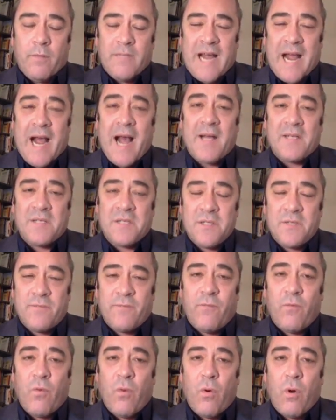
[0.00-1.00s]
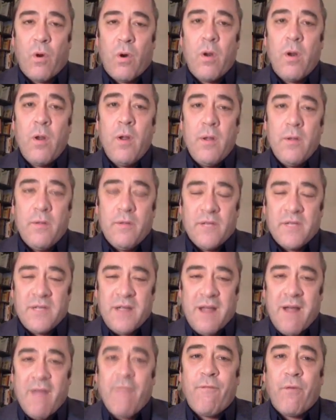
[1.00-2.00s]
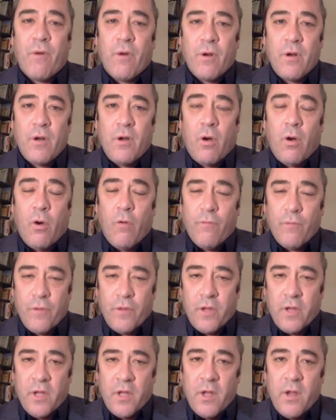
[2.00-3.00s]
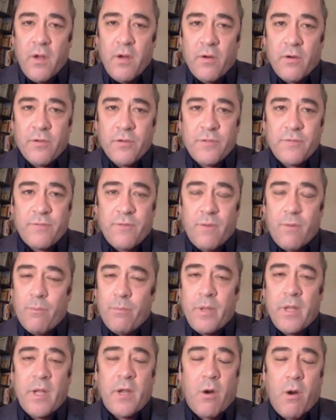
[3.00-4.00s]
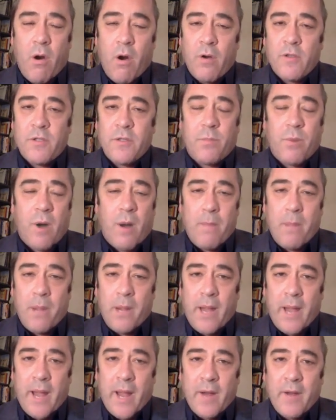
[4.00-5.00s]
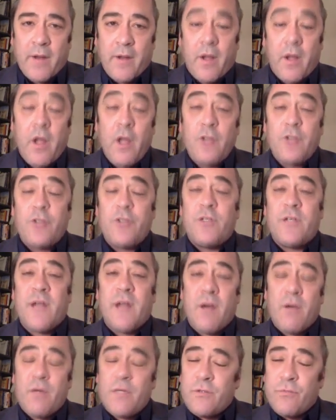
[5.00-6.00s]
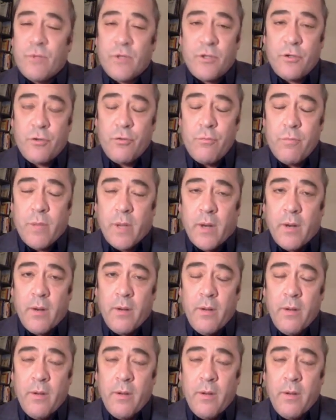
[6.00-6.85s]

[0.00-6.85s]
tasks for this effort over the years, from PR to propaganda to terrorist recruitment.